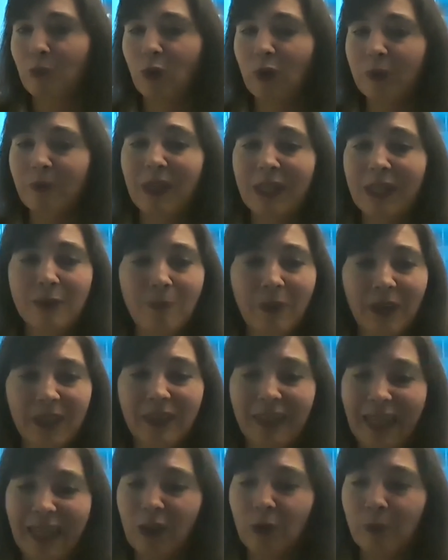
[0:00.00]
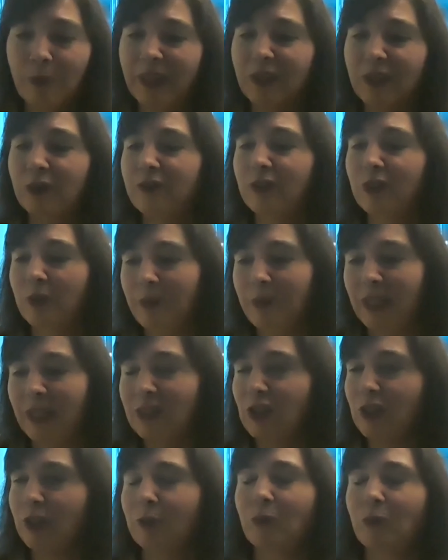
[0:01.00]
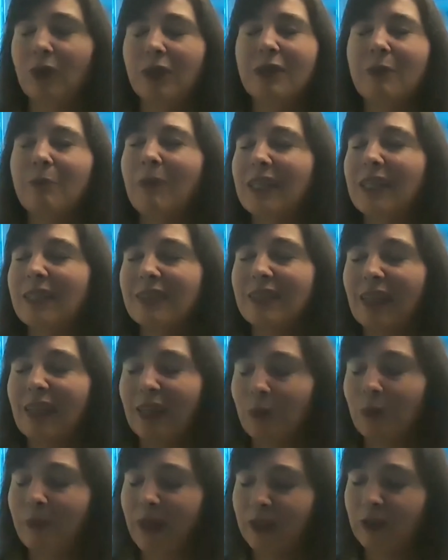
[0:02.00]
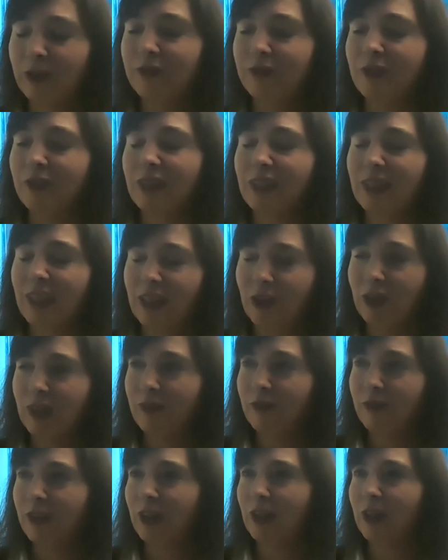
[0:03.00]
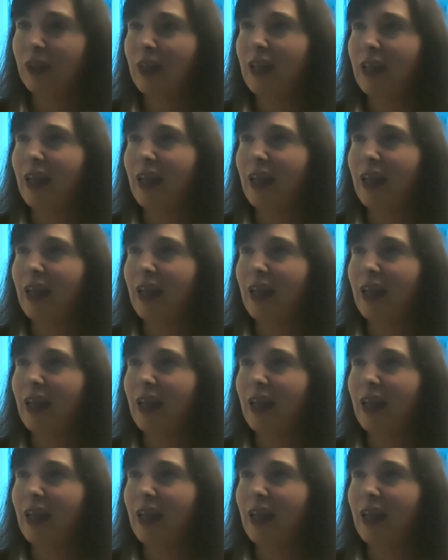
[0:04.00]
what makes care better for the patient, what makes care better for the caregiver,